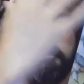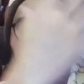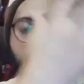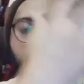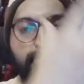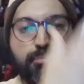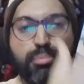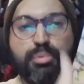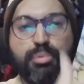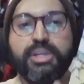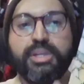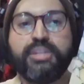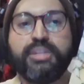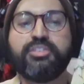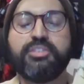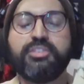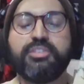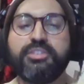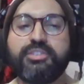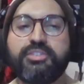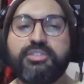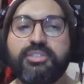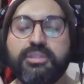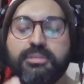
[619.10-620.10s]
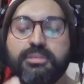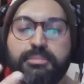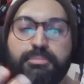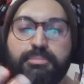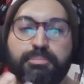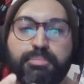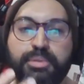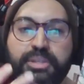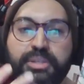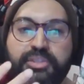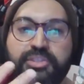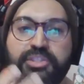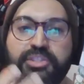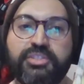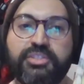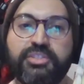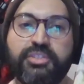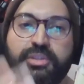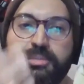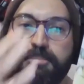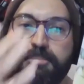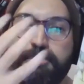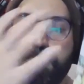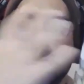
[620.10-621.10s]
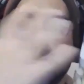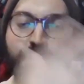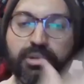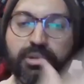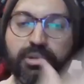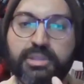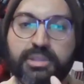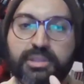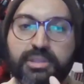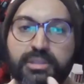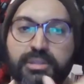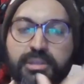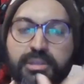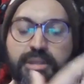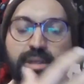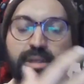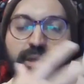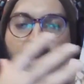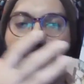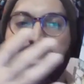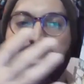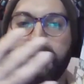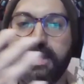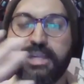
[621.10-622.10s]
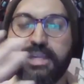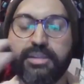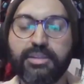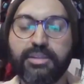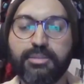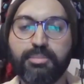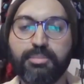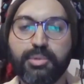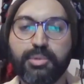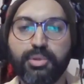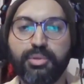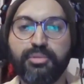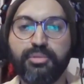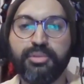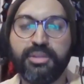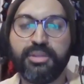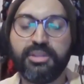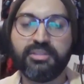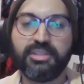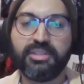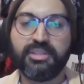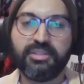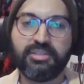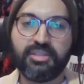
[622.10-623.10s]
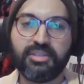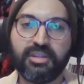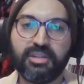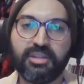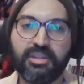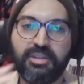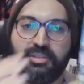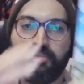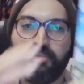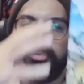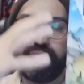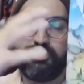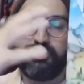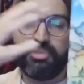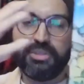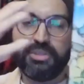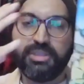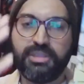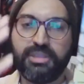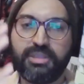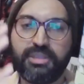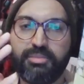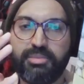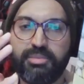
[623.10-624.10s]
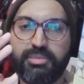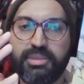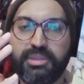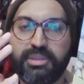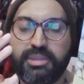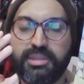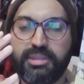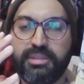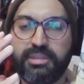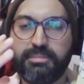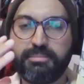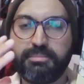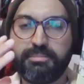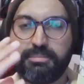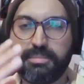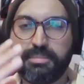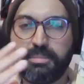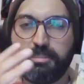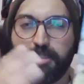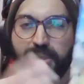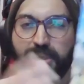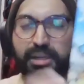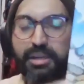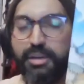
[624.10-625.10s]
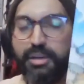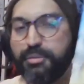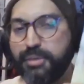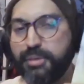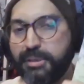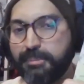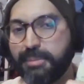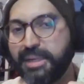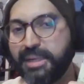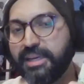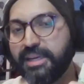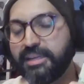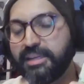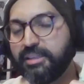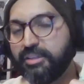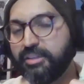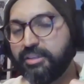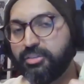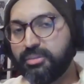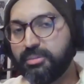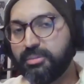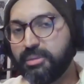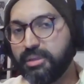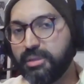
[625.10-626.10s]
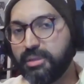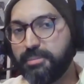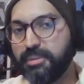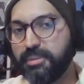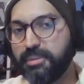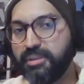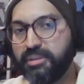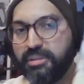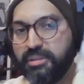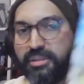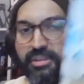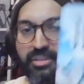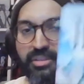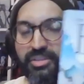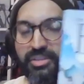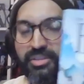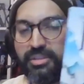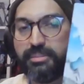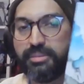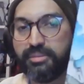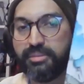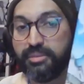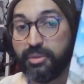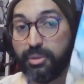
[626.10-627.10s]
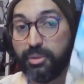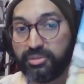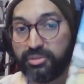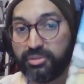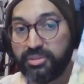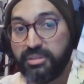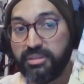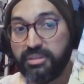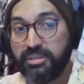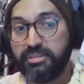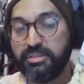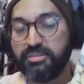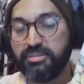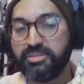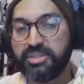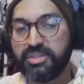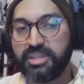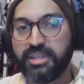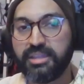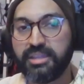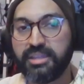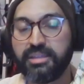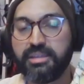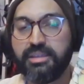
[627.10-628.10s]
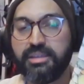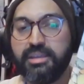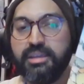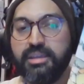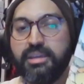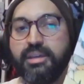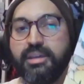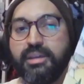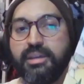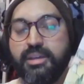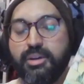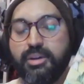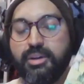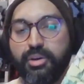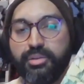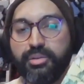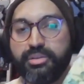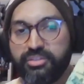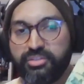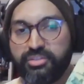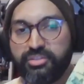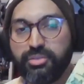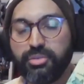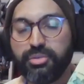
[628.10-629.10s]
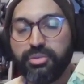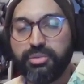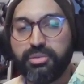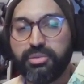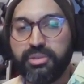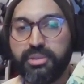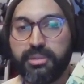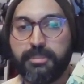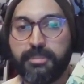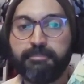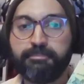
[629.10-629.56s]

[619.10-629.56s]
bridges bridges the book and the movies into this really really perfect package, in my opinion, in terms of an alternative take on the story.